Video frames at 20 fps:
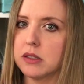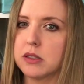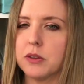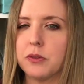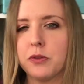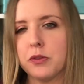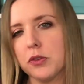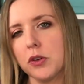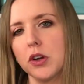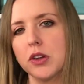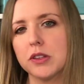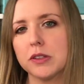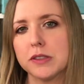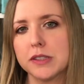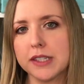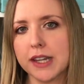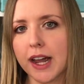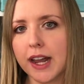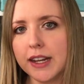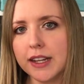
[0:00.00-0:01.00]
So for all those
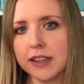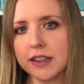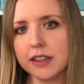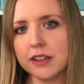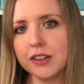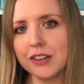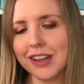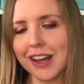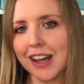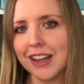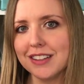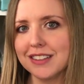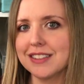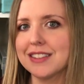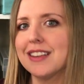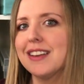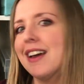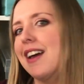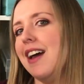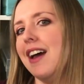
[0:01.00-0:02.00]
tiny little
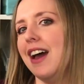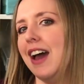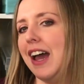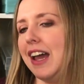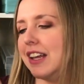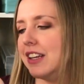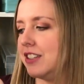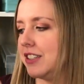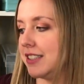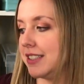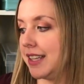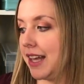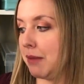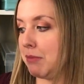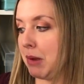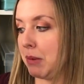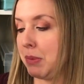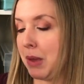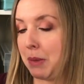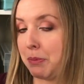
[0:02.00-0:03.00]
cuts, I can just slide
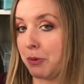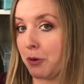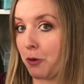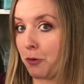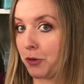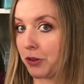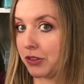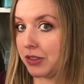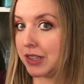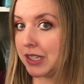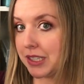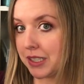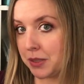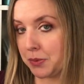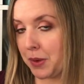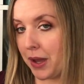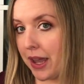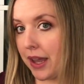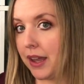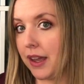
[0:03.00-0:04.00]
my paper over
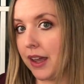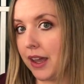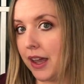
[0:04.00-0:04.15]
this way